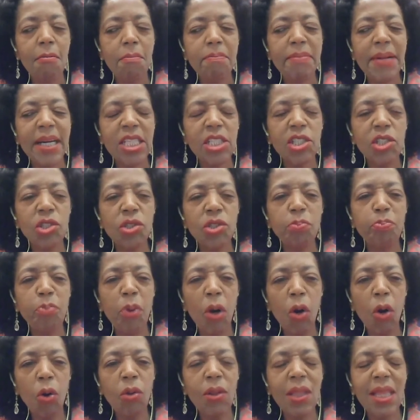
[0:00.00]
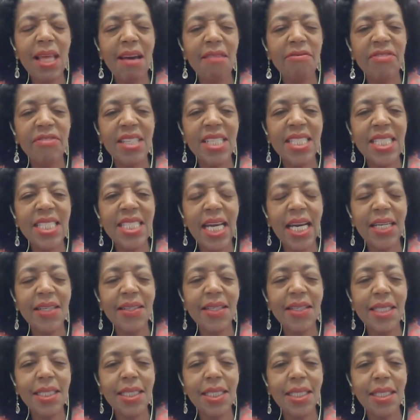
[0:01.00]
but you both have
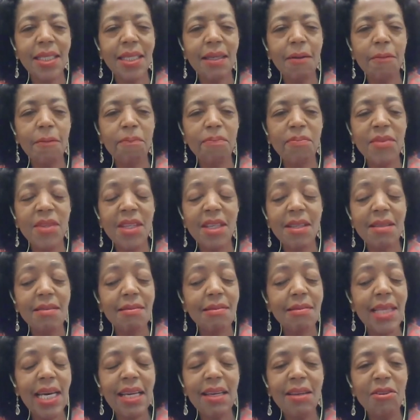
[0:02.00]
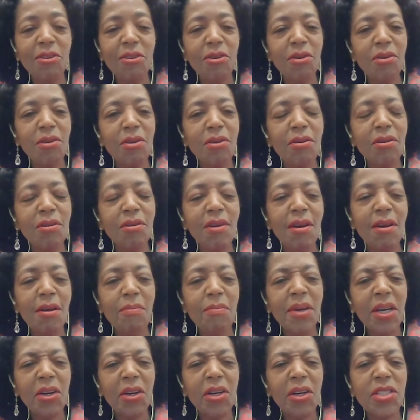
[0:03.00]
integrity. Then you, you
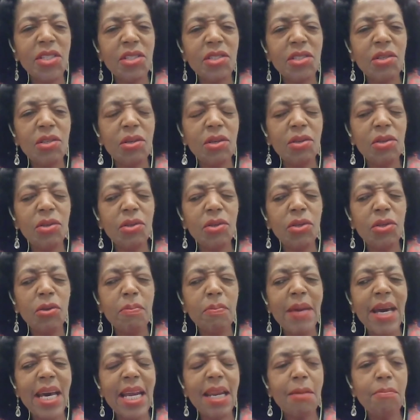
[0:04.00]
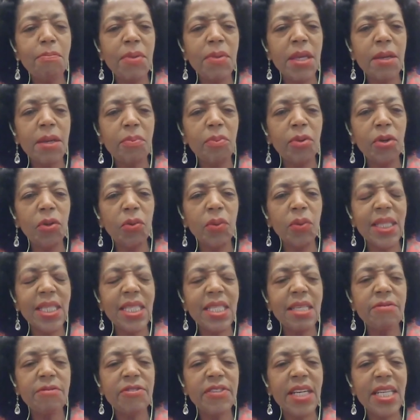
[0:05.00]
because you, you marry people with
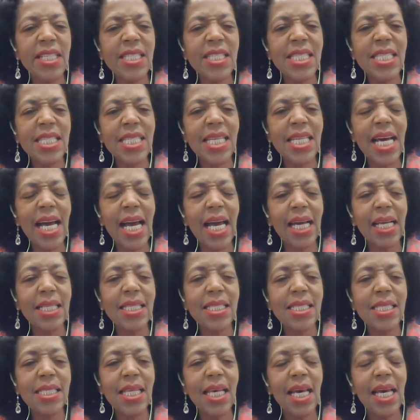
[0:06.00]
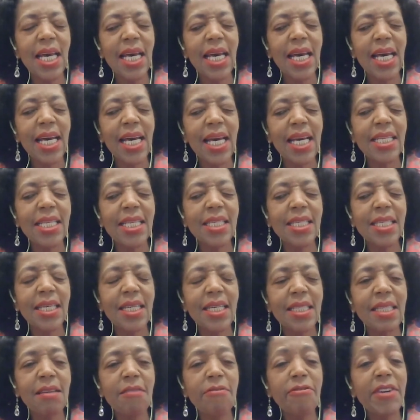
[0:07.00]
different strengths and
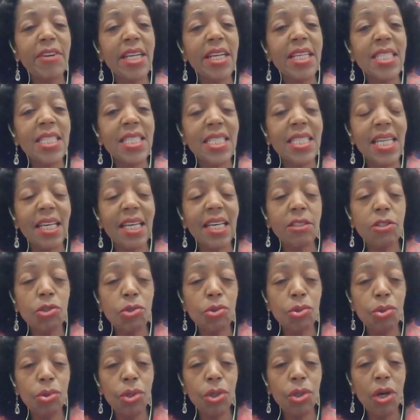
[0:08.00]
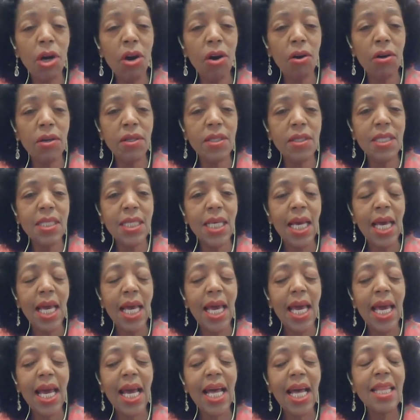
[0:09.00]
uh, different strengths to yours.
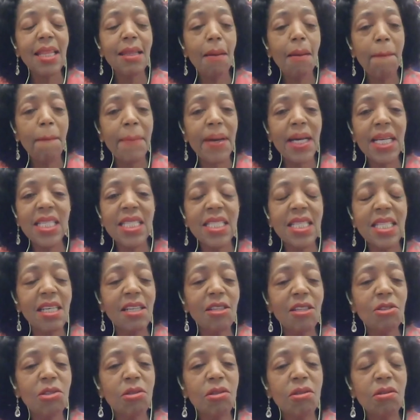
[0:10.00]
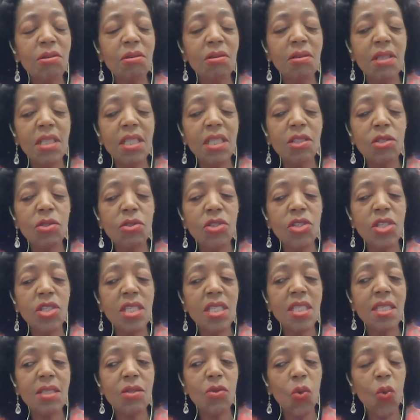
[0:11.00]
And the best thing to do is to
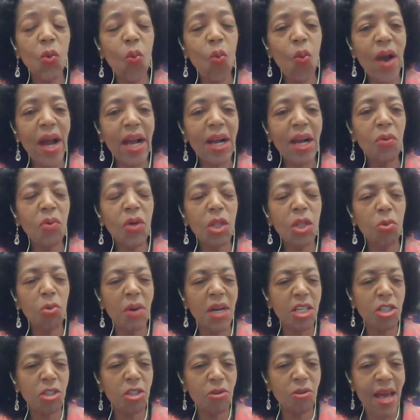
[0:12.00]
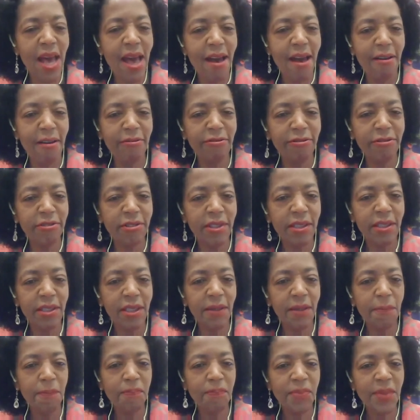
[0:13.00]
just work with what you have.
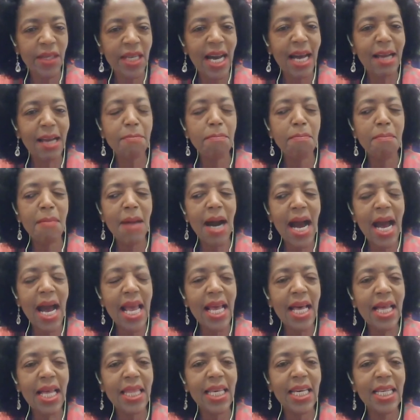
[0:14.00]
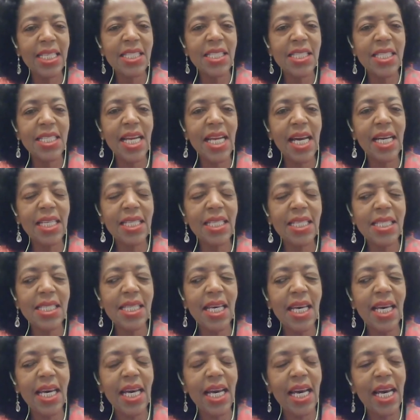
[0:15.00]
Yeah. Admire their strengths
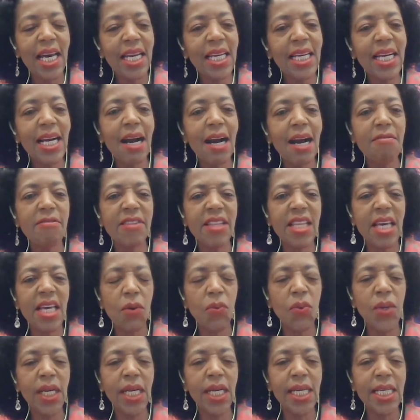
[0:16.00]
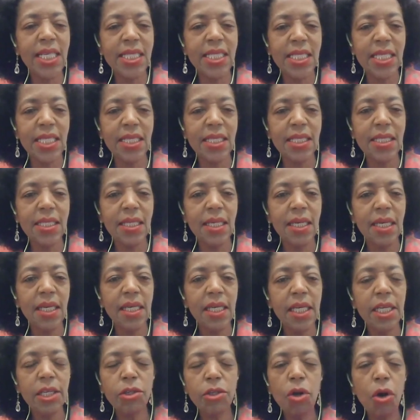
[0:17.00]
and cover their weaknesses.
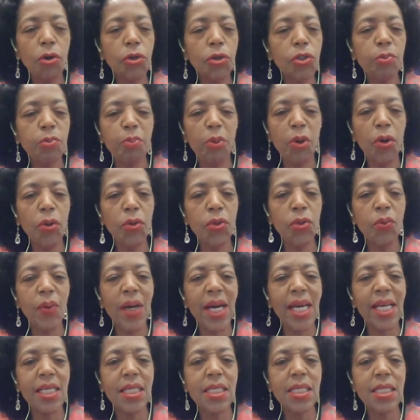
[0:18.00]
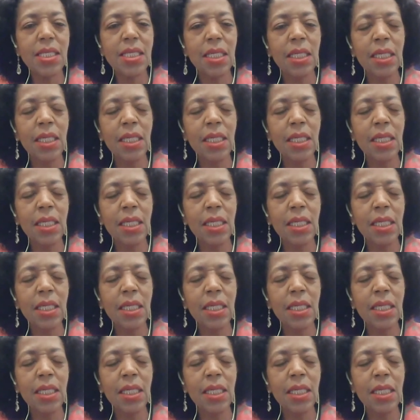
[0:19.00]
It goes both ways.